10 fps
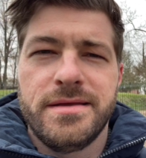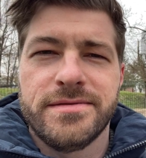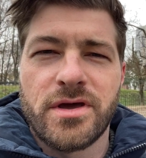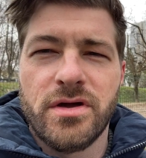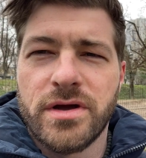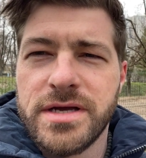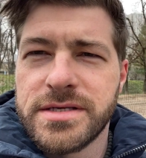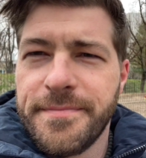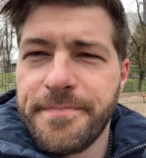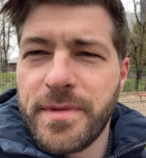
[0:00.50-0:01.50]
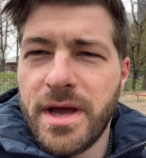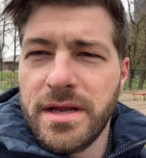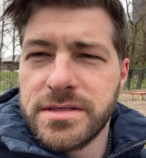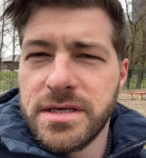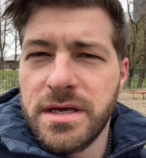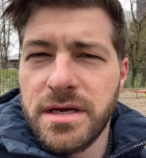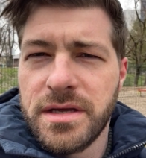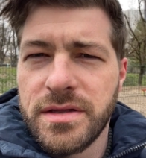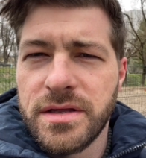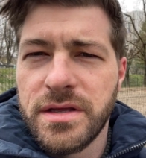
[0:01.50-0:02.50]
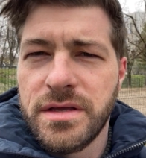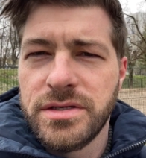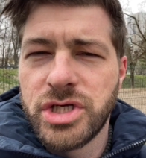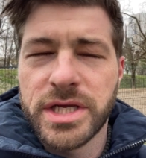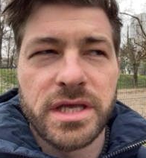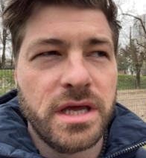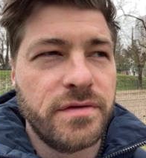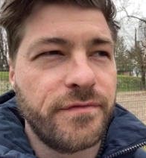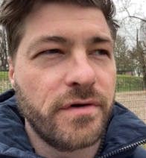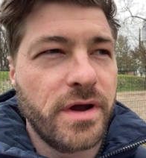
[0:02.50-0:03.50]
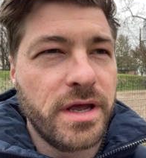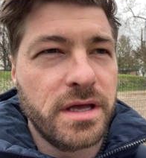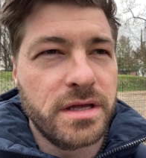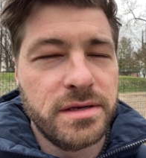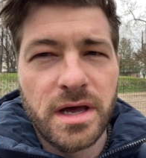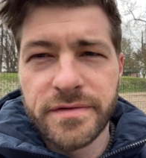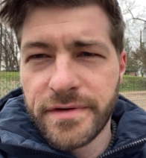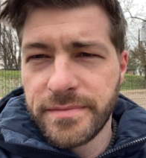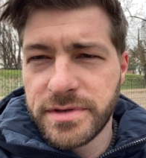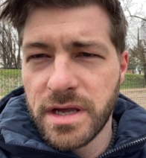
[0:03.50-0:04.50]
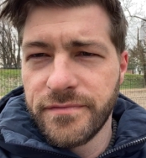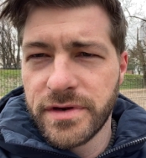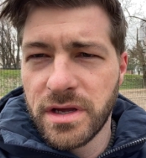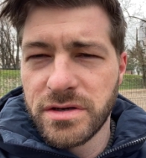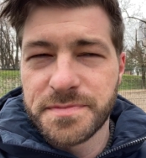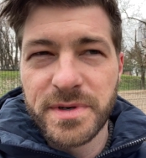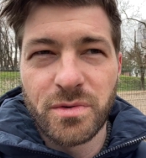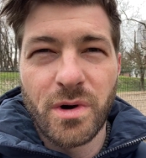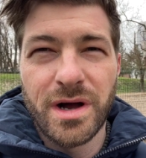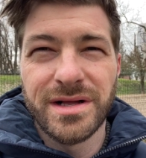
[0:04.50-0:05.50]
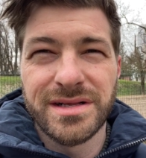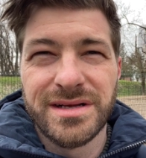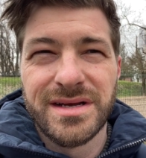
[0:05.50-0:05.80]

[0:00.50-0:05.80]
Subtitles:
What's going on, guys? Alex here, checking in for a life update video. It's been a while.